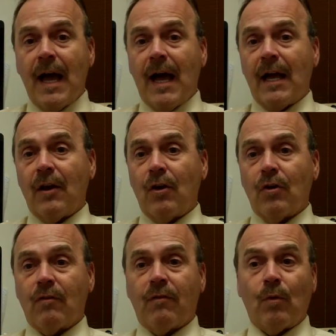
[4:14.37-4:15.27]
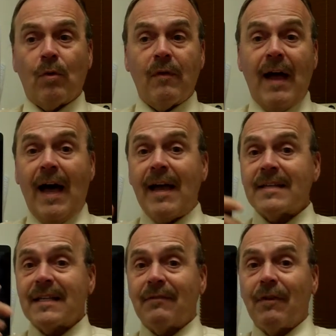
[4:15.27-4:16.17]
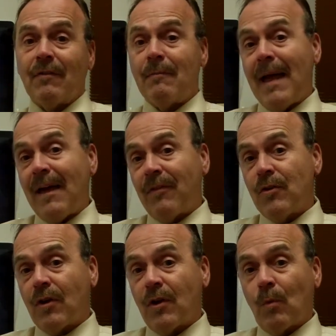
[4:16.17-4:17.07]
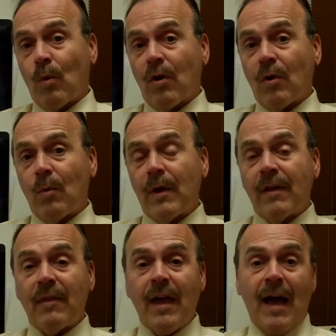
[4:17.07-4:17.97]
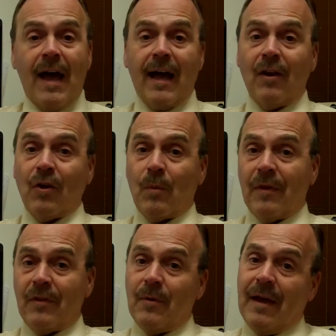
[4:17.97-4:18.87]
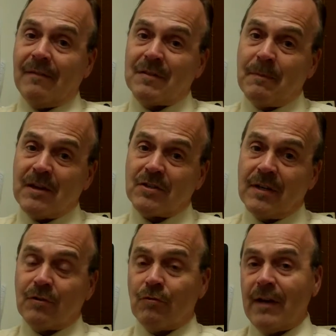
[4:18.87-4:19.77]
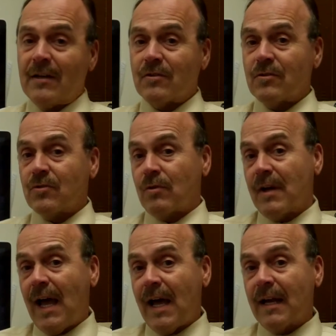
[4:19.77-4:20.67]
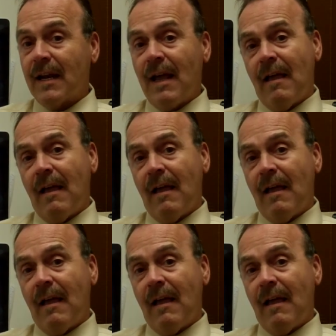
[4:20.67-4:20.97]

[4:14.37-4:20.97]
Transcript: I look for the highest level of math you can work with. I look whether you have special ed credentials or not.